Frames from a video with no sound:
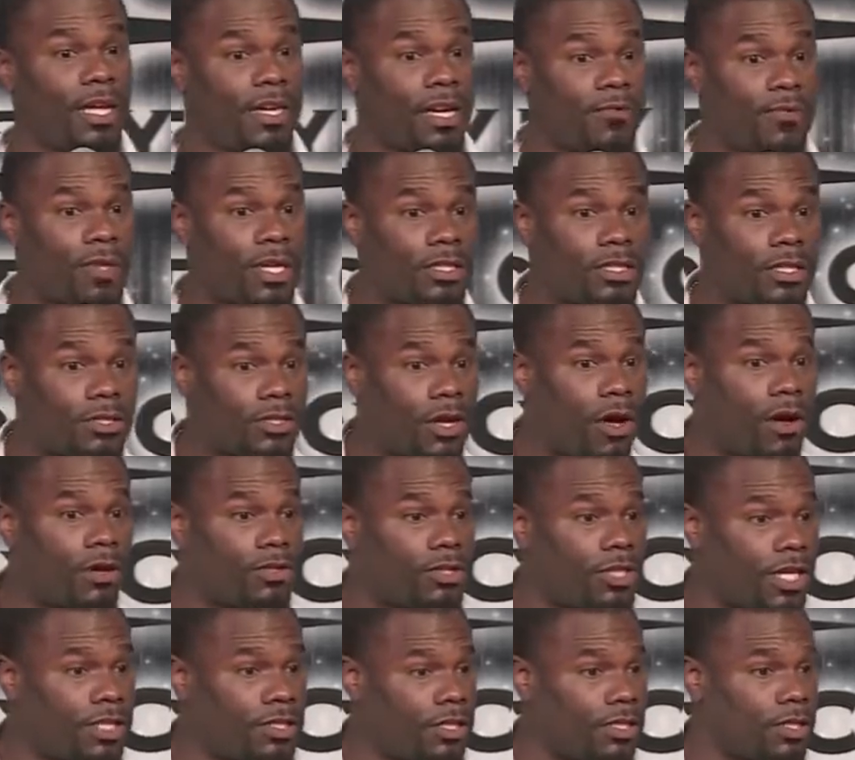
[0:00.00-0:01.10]
They'll be like, if there's a
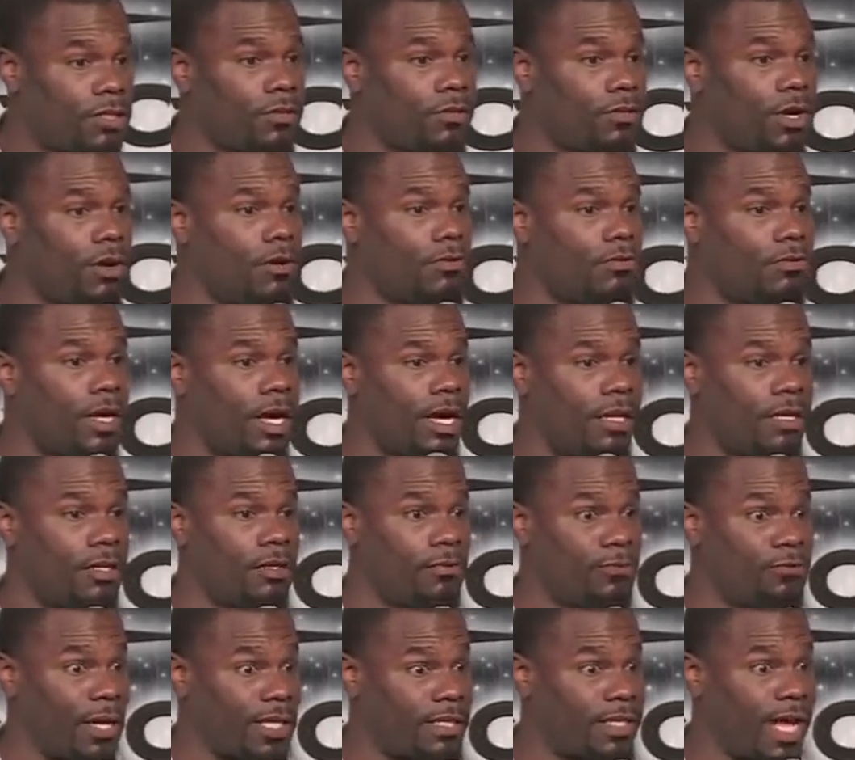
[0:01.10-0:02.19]
dog chasing you, don't run.
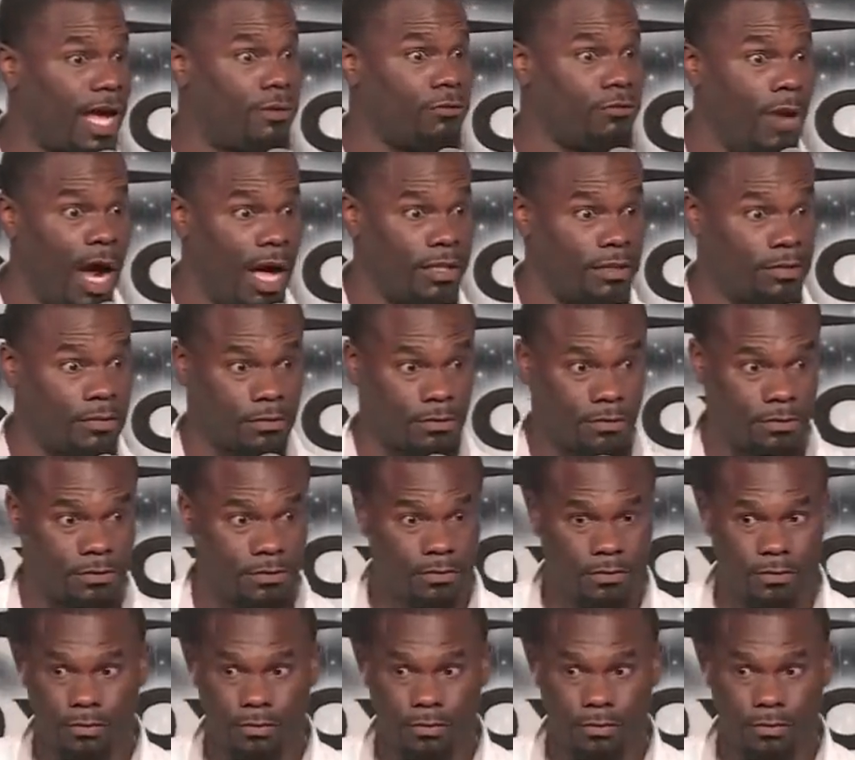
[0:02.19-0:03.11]
Fuck that, run.